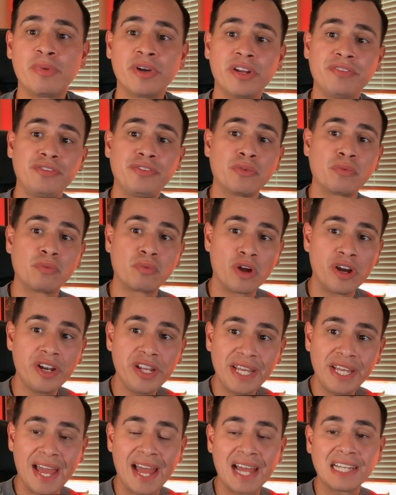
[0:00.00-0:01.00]
if you're
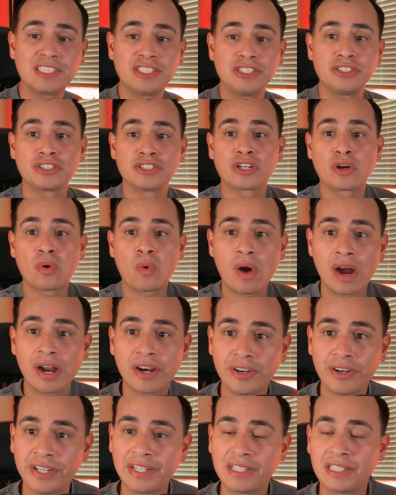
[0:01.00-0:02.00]
running ads and you're
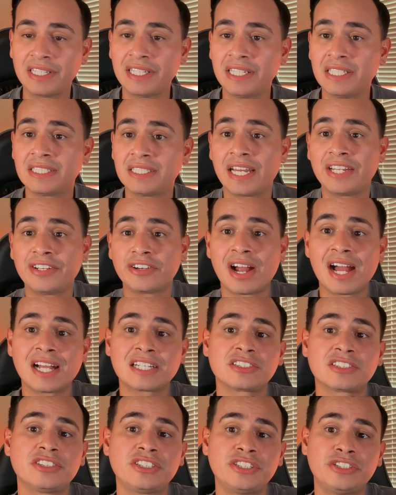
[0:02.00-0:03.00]
acquiring leads and you're
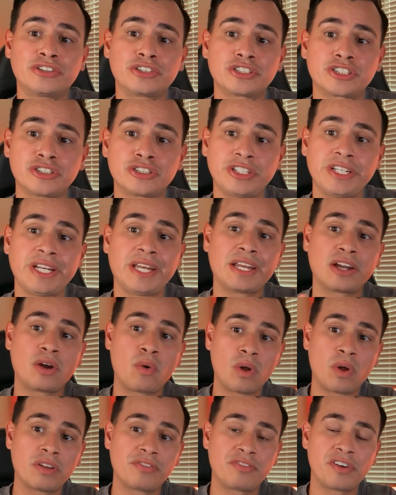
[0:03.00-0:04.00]
actually nurturing and
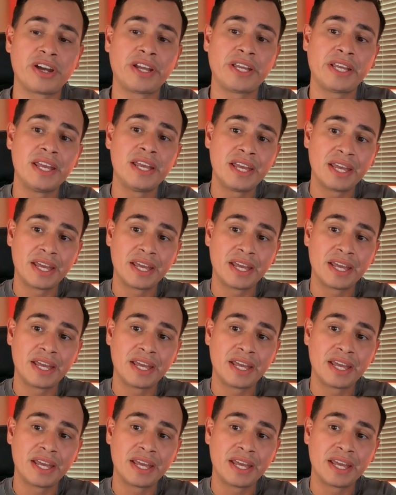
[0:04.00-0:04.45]
qualifying